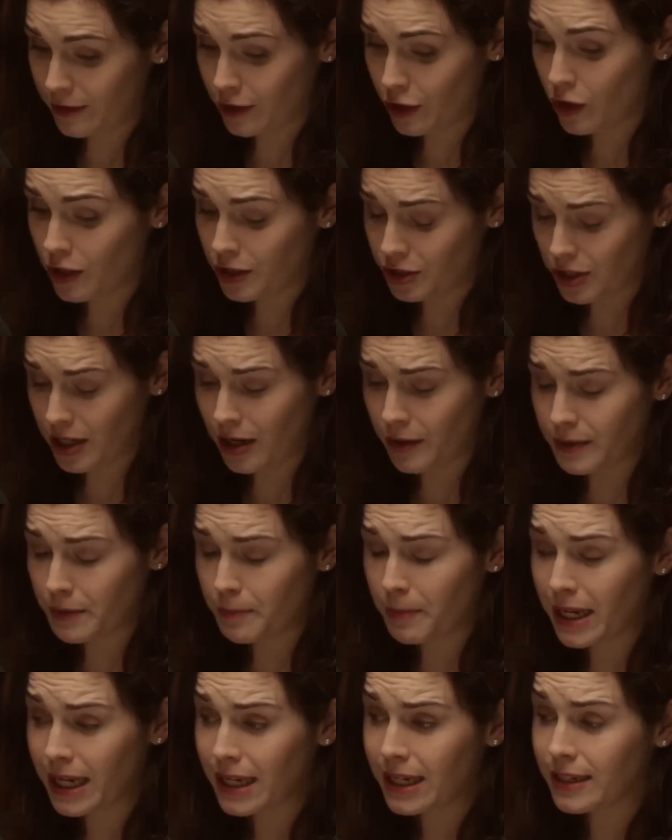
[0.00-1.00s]
in the knowledge that I was
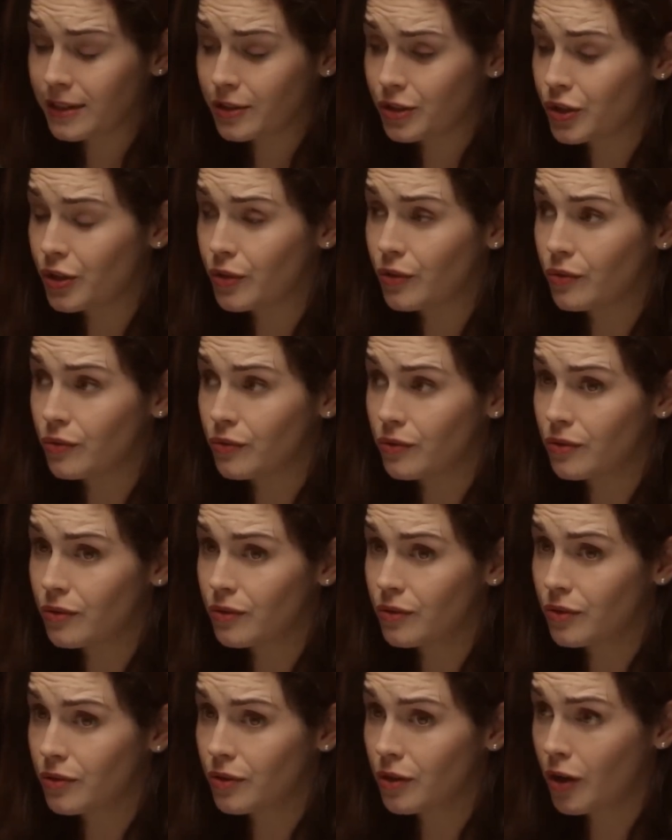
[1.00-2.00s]
appealing to
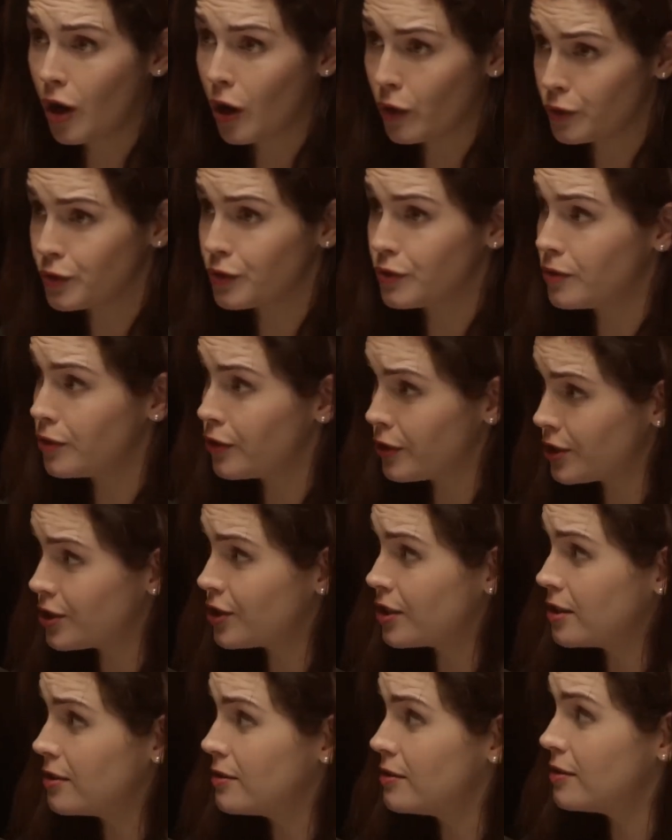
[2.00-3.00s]
cultural
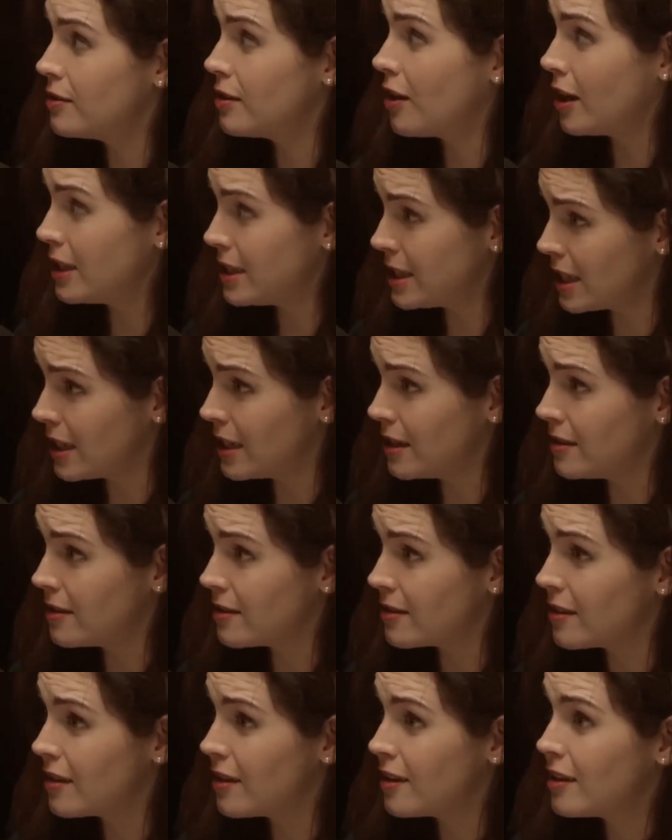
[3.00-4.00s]
Christian
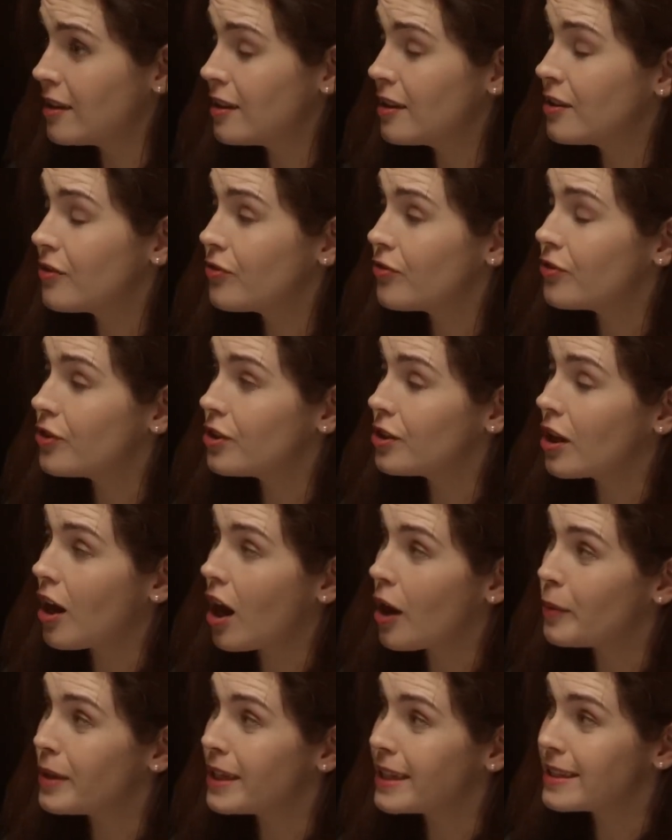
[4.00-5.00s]
ideas that
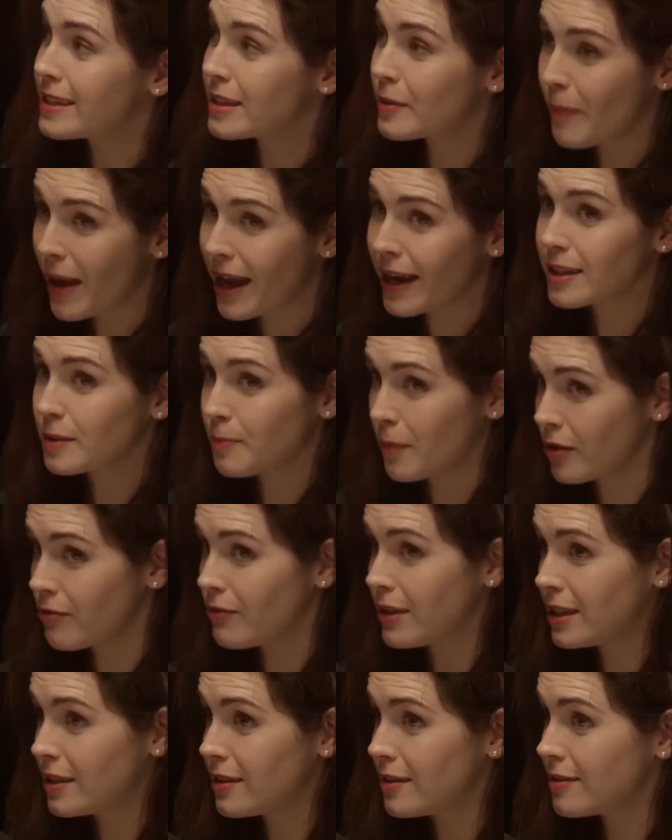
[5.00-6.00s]
I would expect my
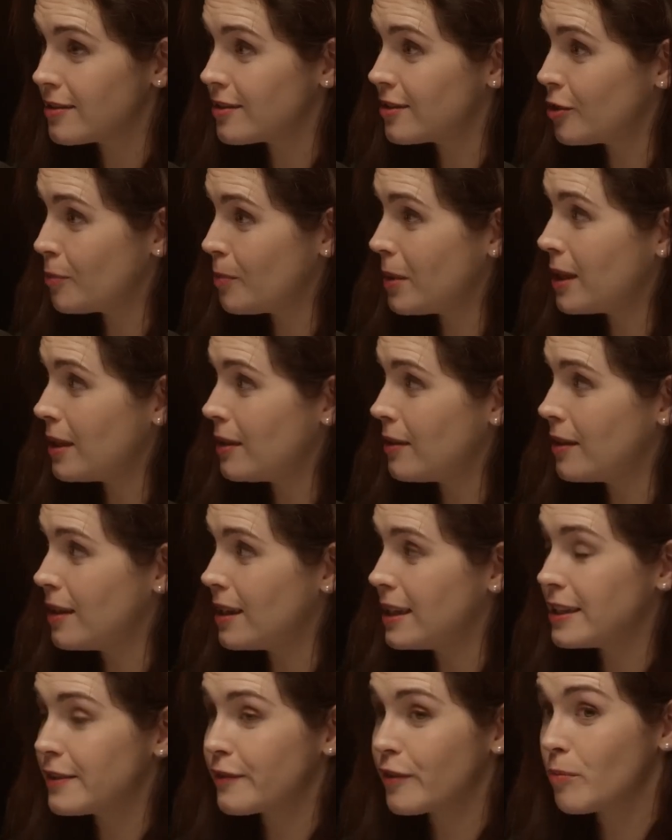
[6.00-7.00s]
readers to be at
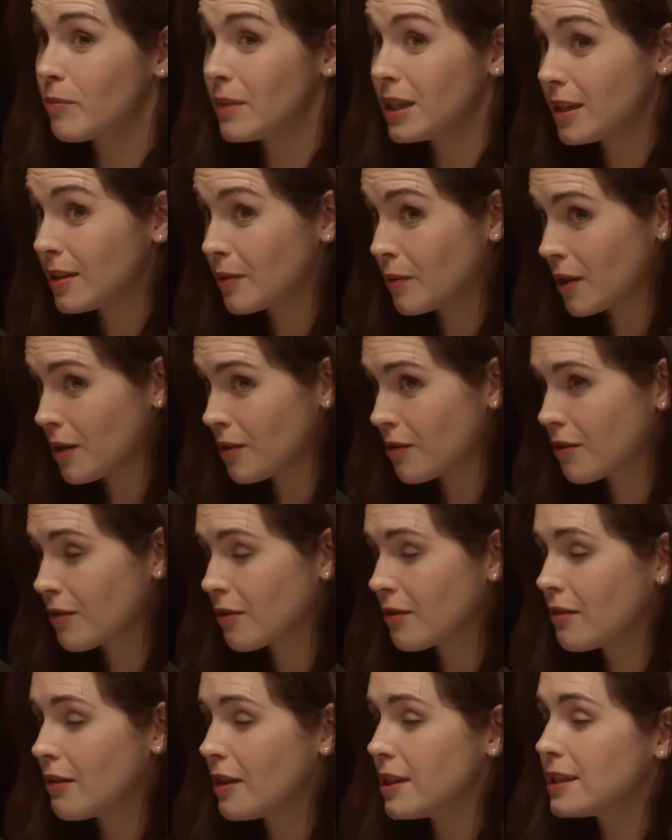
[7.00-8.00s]
least familiar
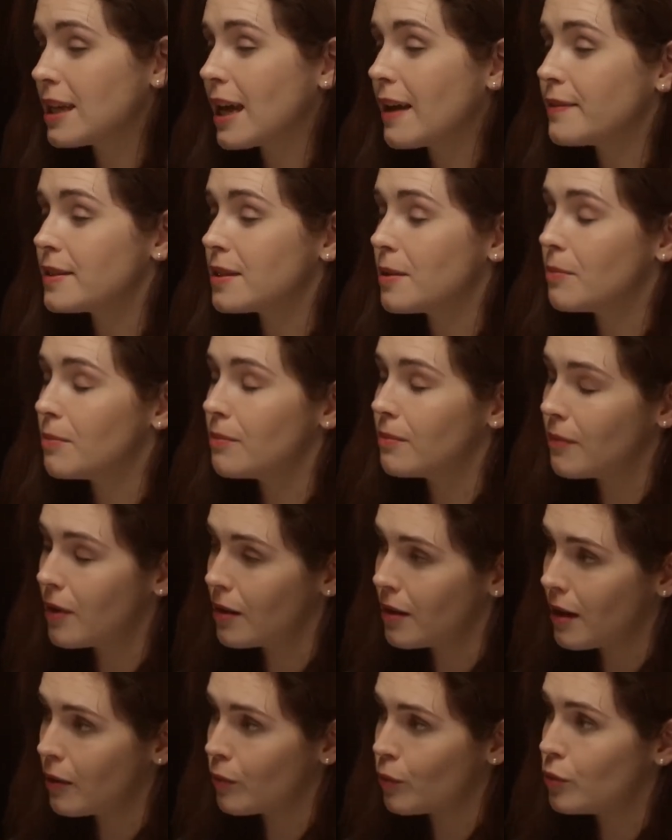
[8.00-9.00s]
with and to have some
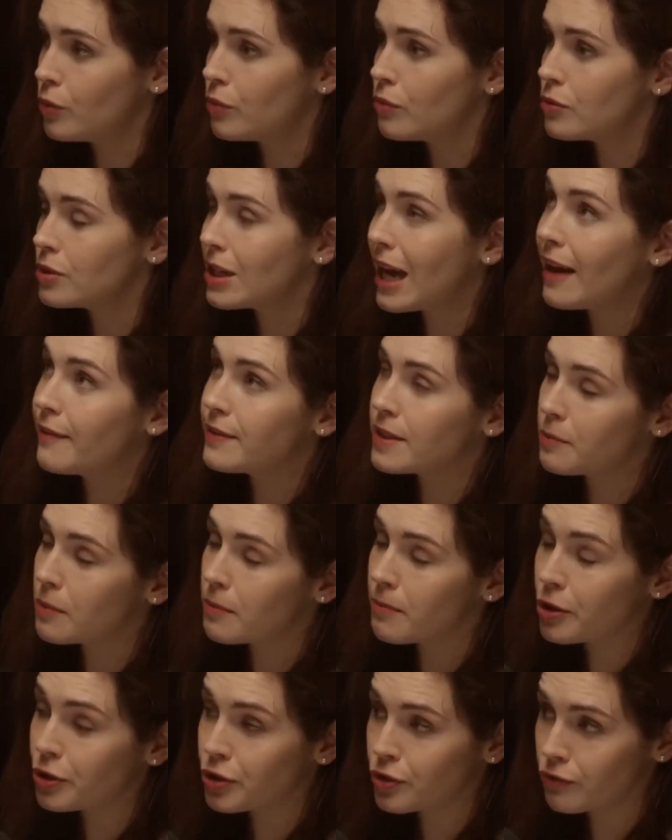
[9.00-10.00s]

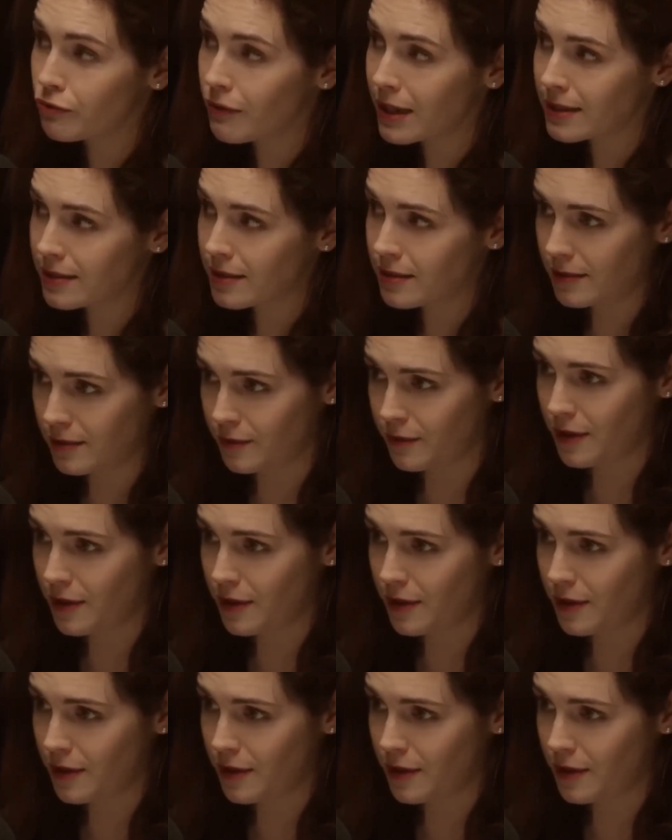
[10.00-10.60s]
emotional resonance